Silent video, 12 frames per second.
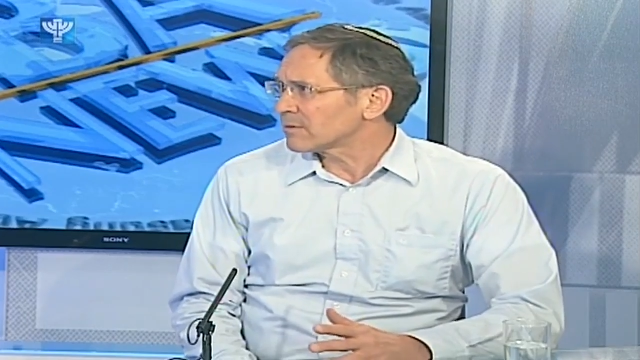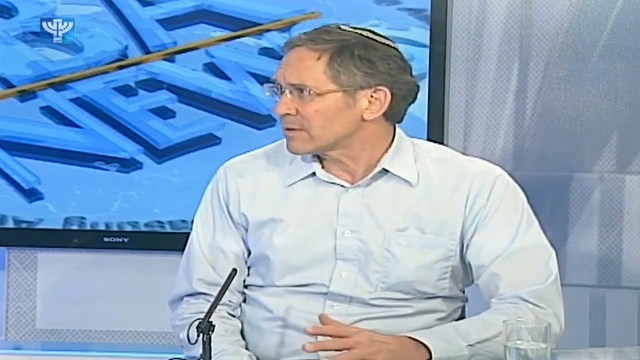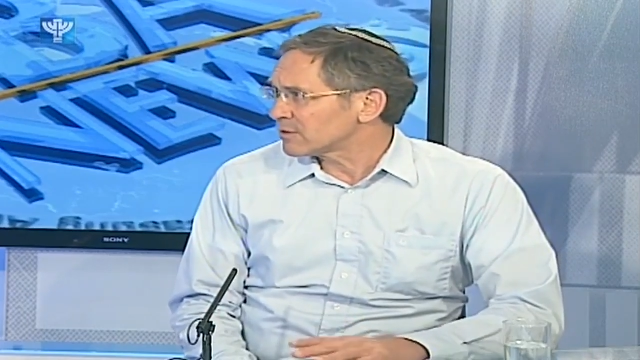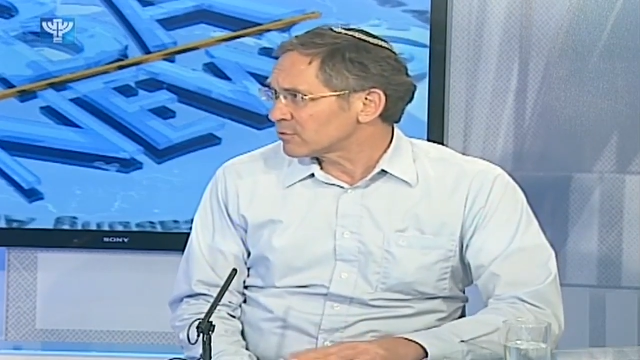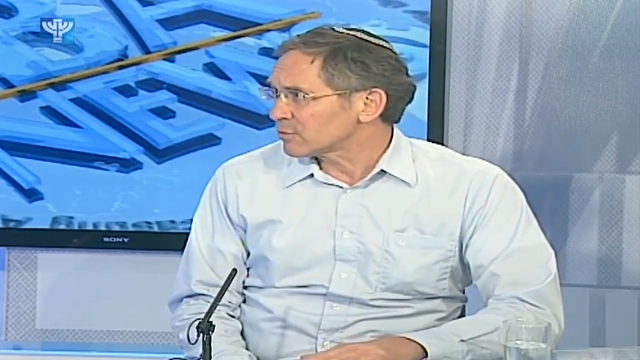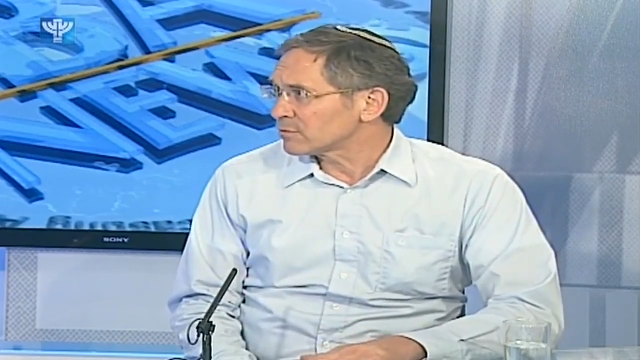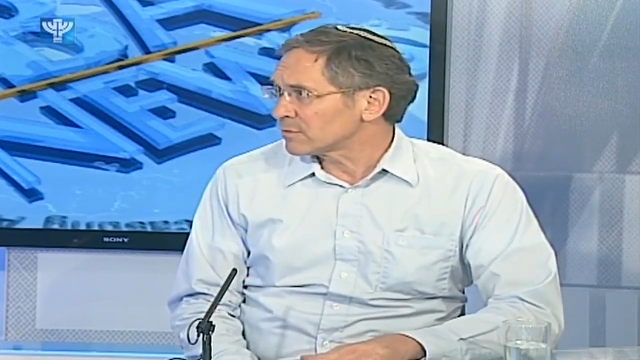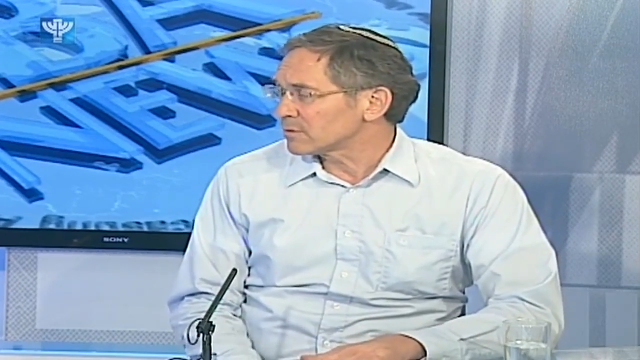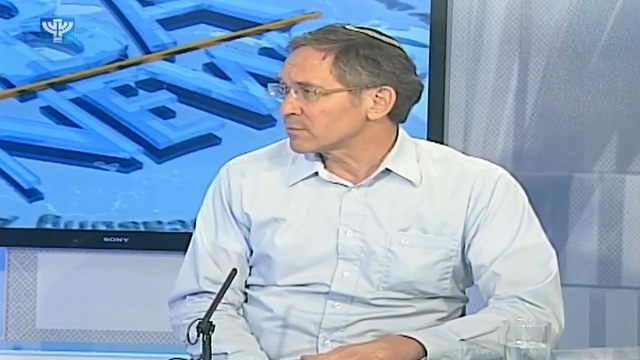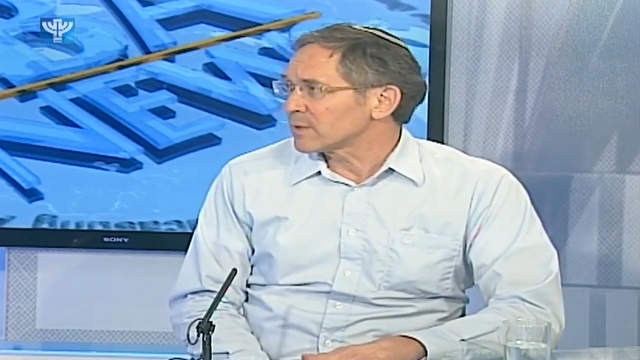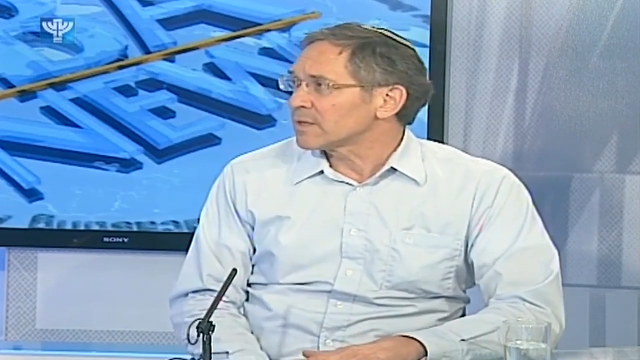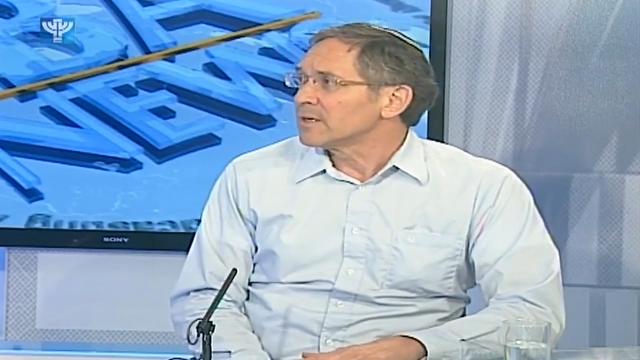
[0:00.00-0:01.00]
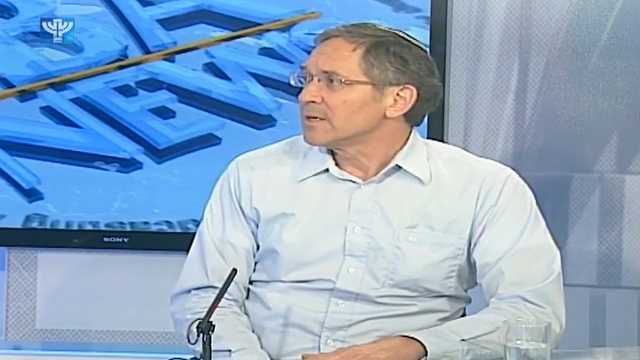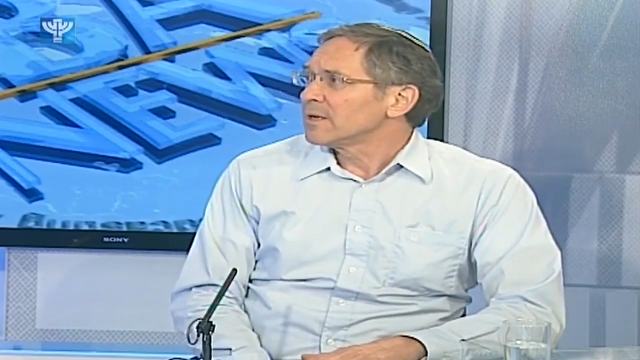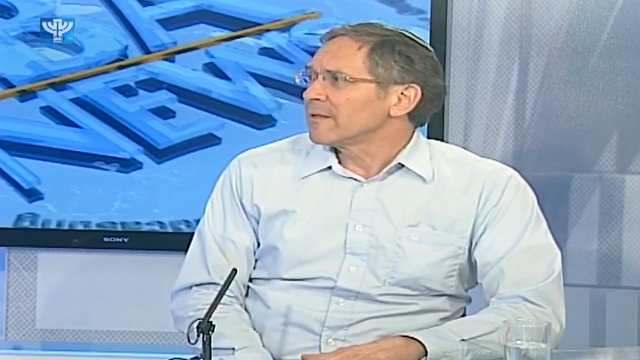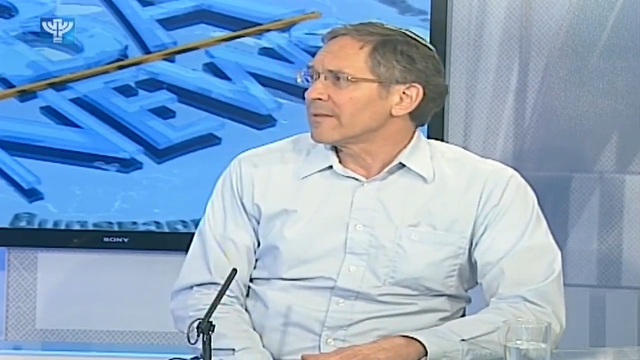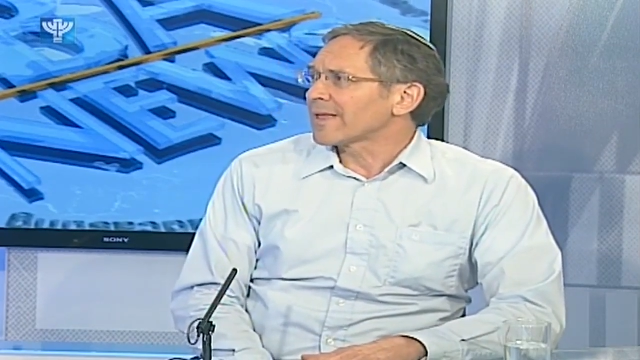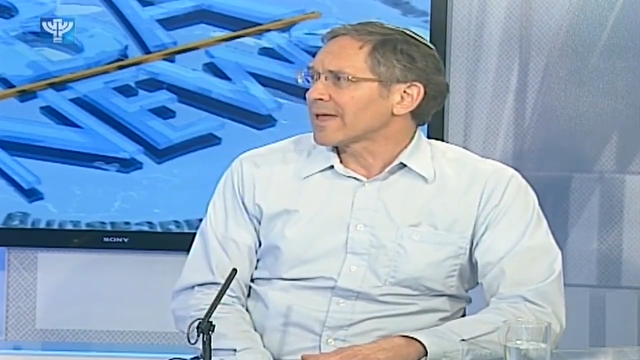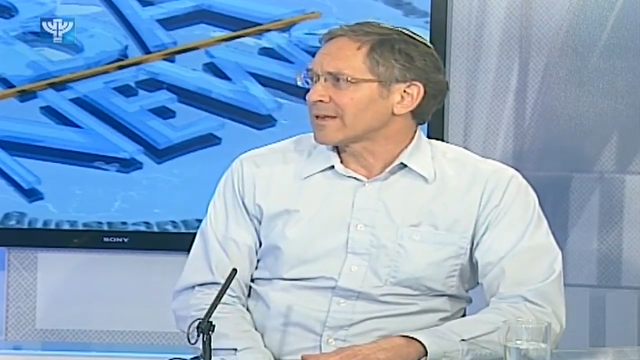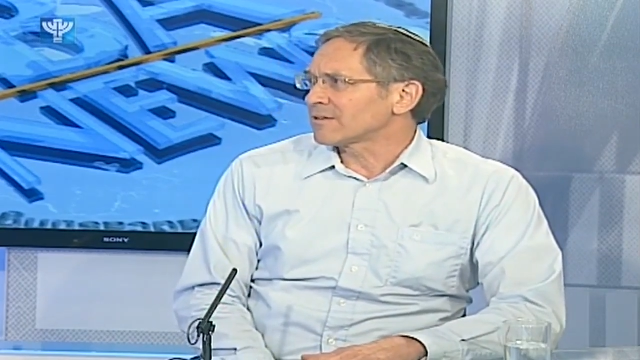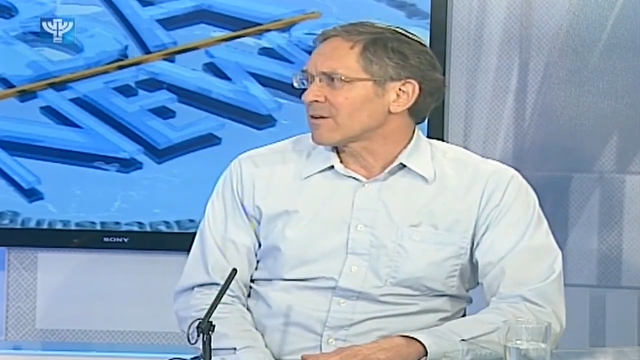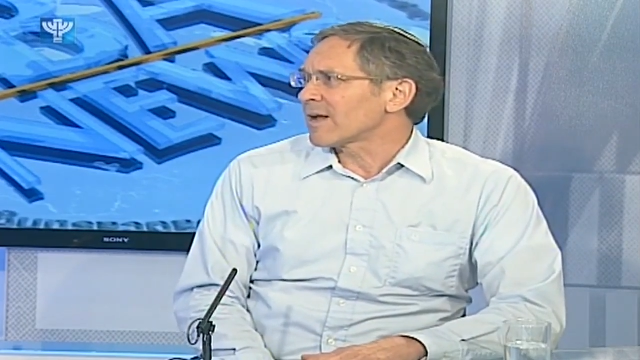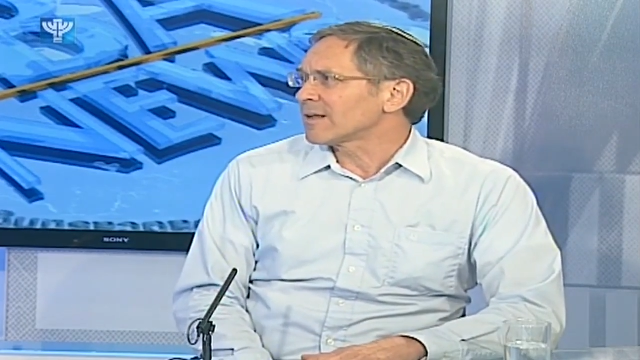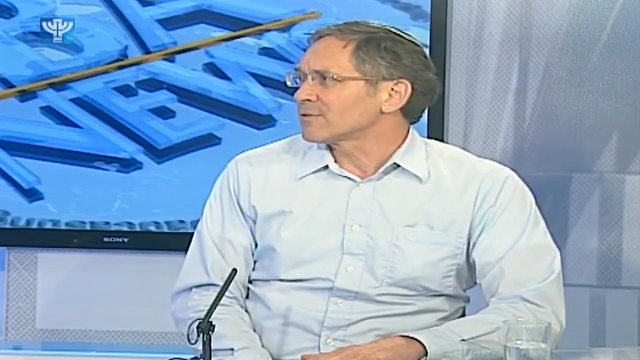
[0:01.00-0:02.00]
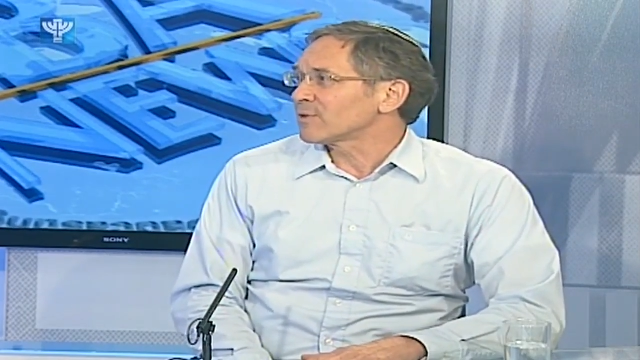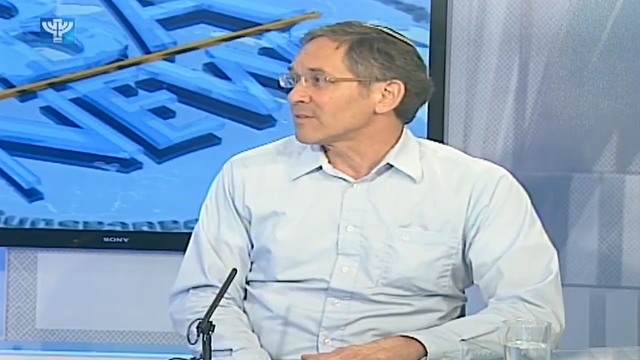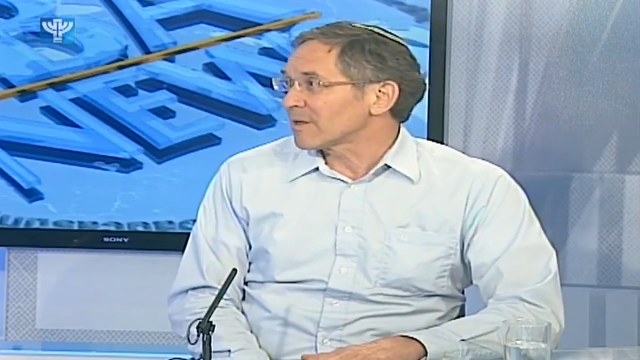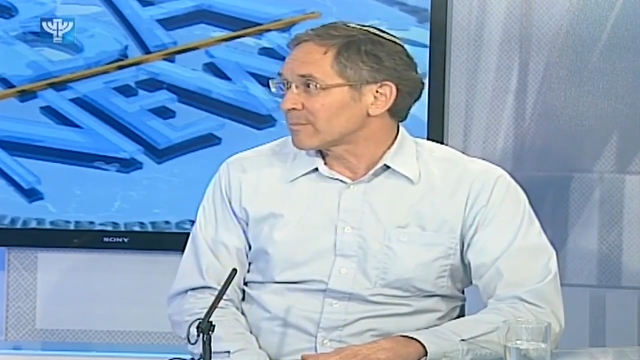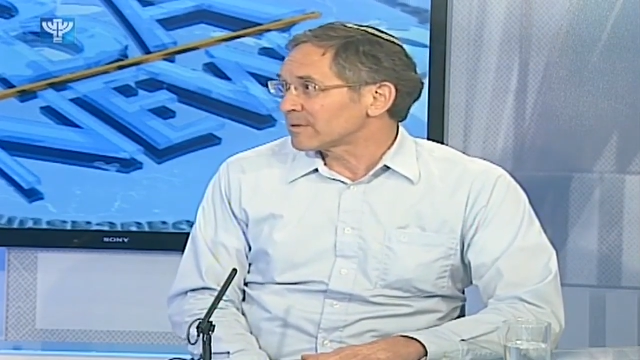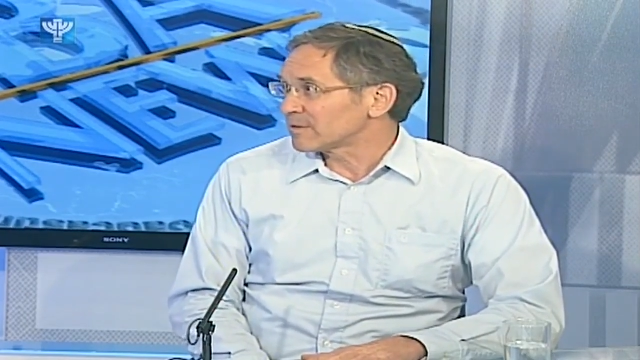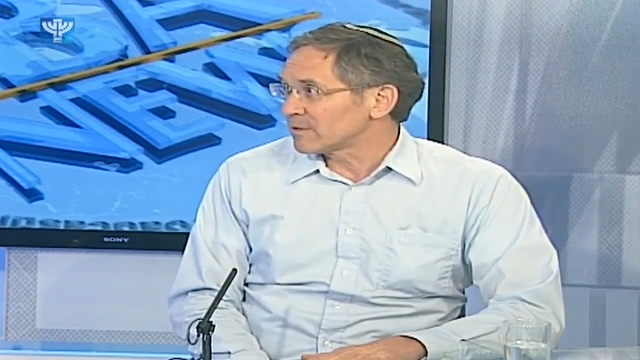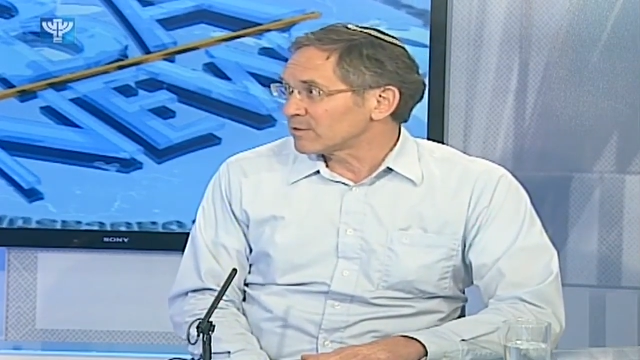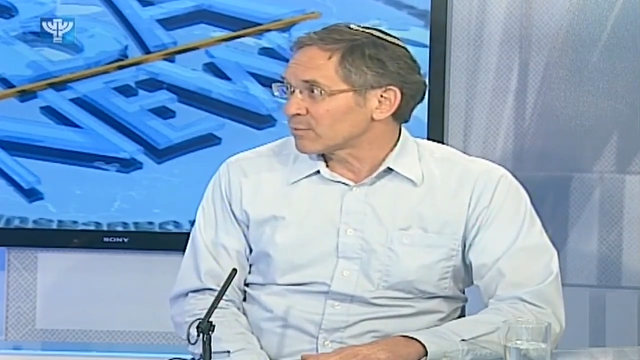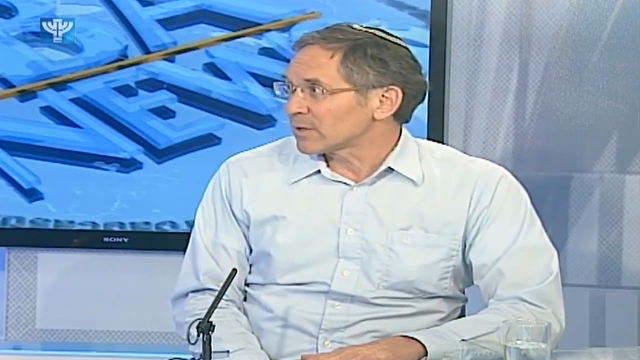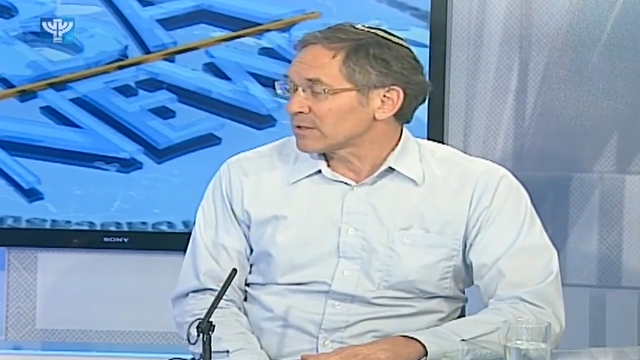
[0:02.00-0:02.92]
age children as well, and they had a child dressed up as an Israeli